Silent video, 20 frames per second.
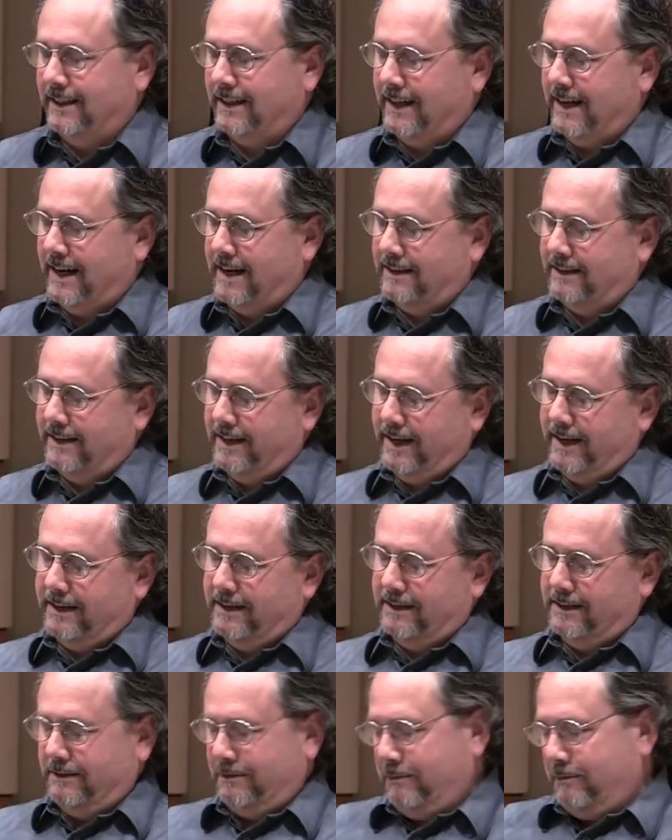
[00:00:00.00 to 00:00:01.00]
and
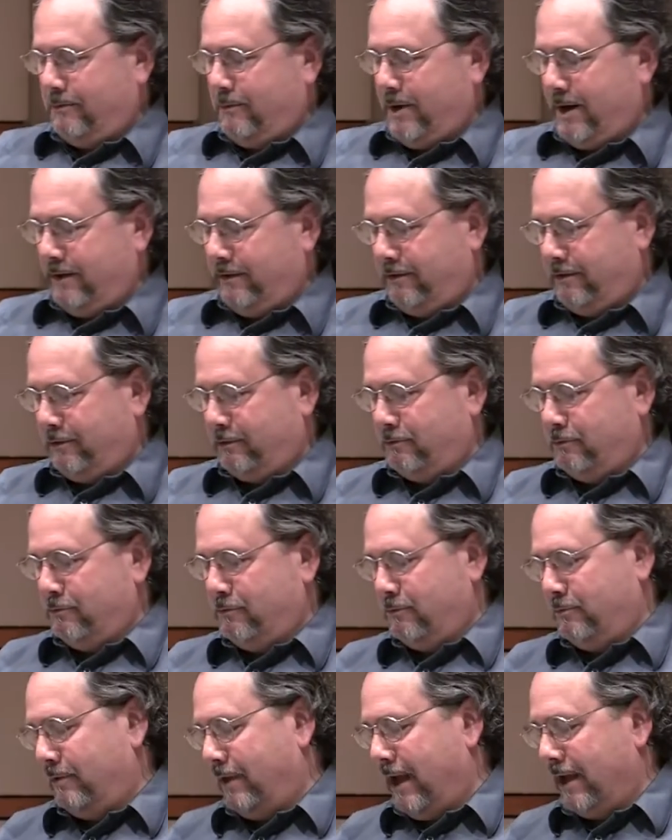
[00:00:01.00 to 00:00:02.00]
then went
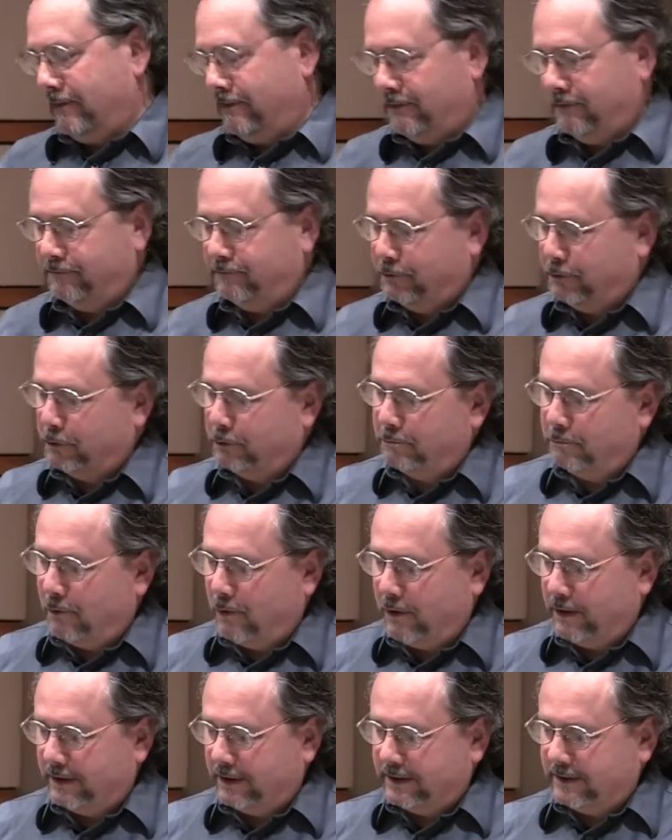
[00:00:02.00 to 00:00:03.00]
through lots of
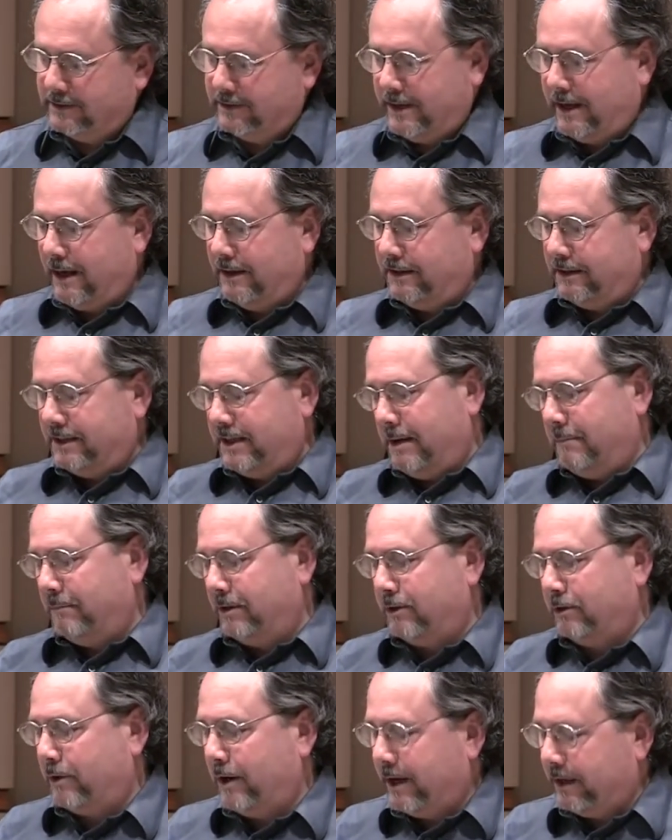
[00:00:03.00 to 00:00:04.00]
turmoil and is now the
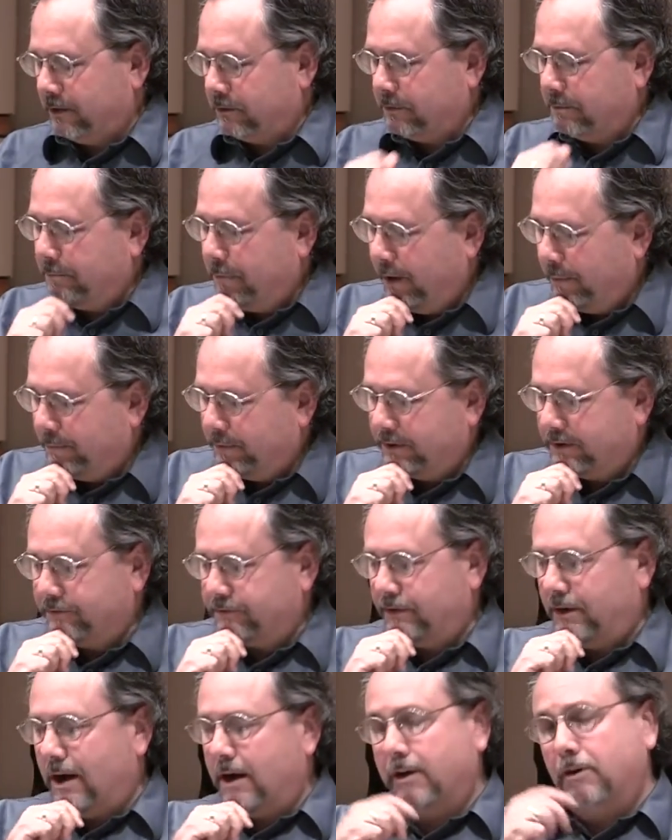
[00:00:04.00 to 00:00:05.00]
Democratic Republic
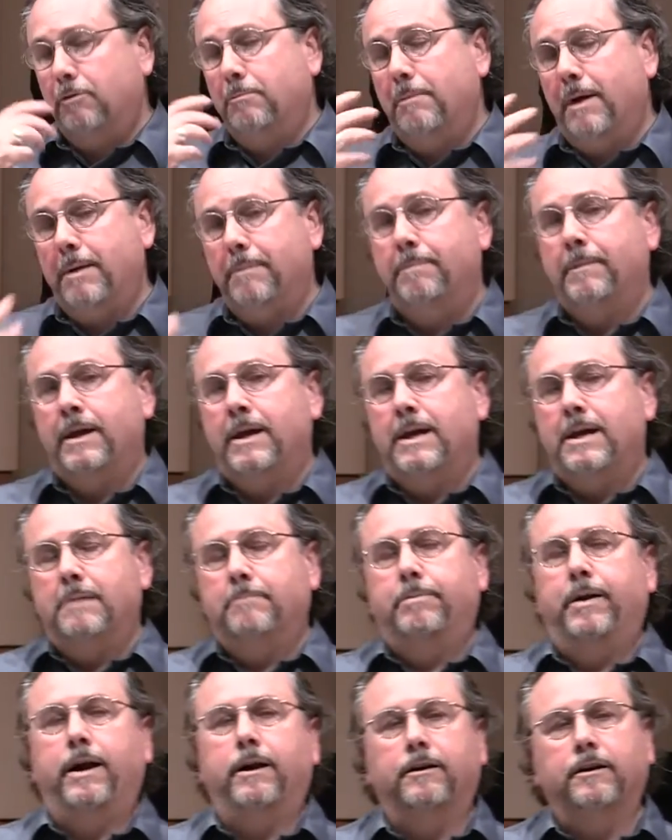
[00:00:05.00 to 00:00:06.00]
of Congo. My
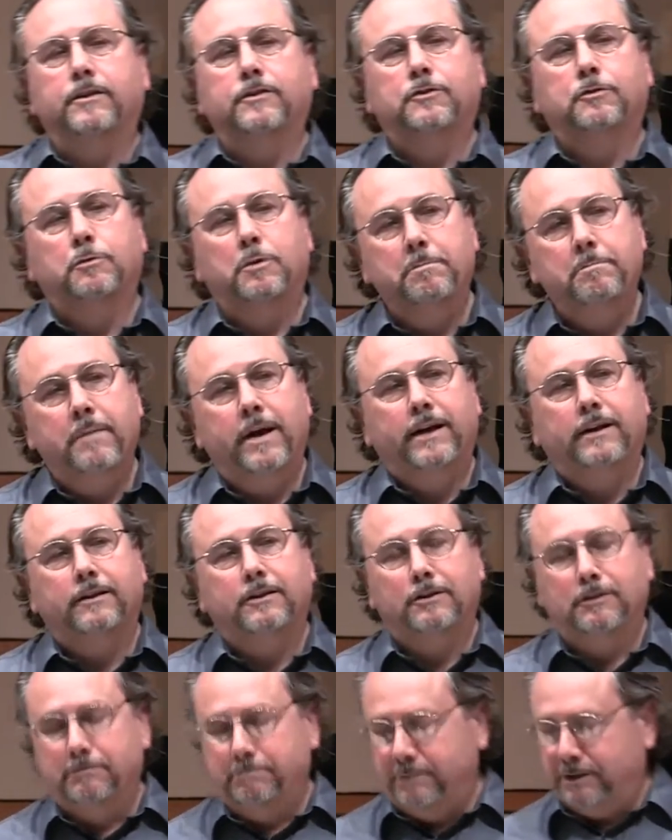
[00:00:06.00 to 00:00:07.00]
parents were
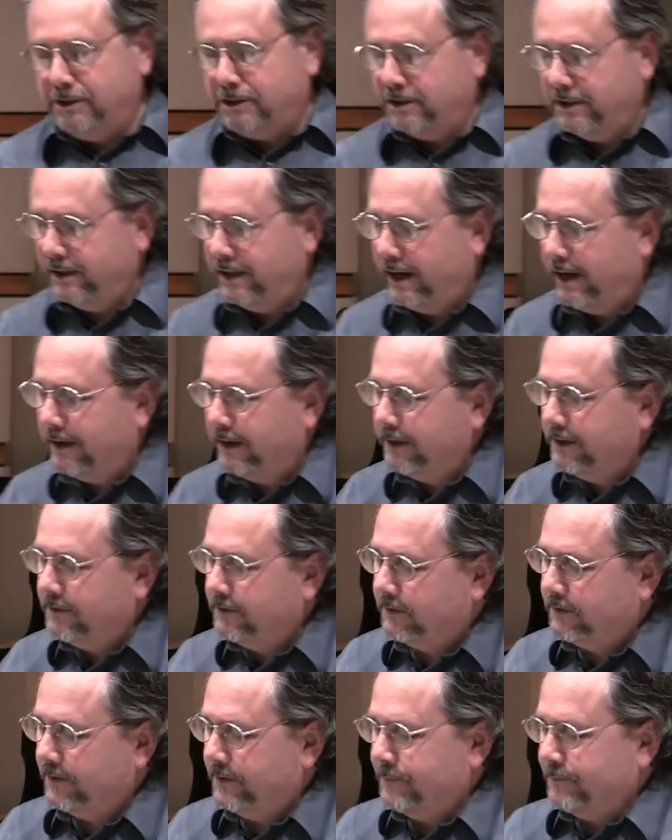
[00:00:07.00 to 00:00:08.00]
medical missionaries.